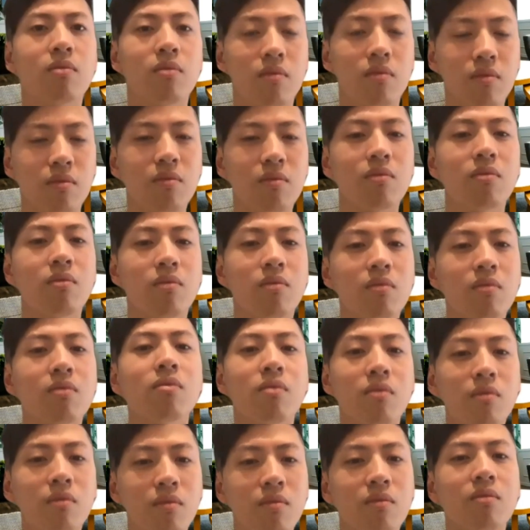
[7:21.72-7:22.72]
to start
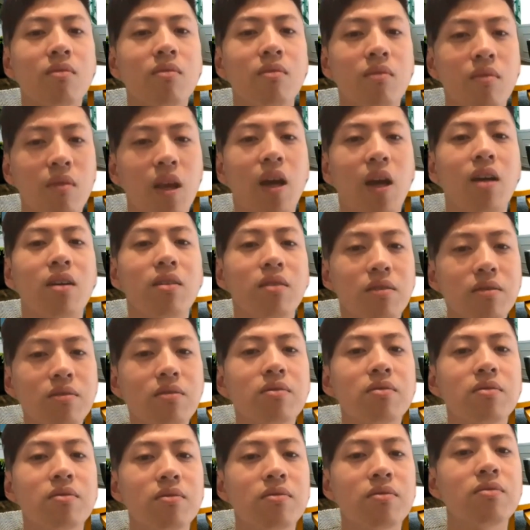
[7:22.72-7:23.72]
it? Or did they
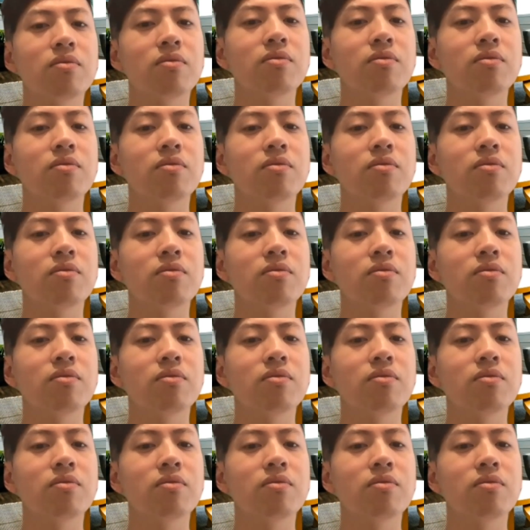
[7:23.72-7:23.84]
use Hi